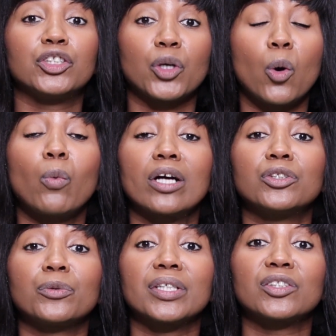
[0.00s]
you don't
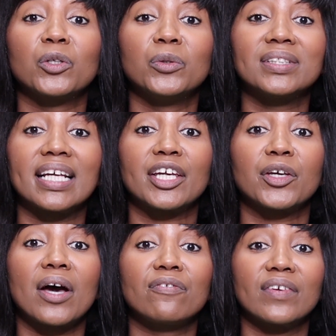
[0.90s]
want to risk
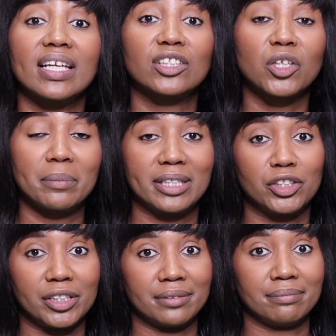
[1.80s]
losing your affiliate
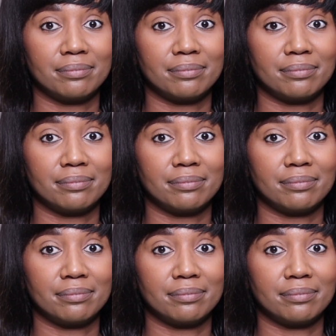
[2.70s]
commission.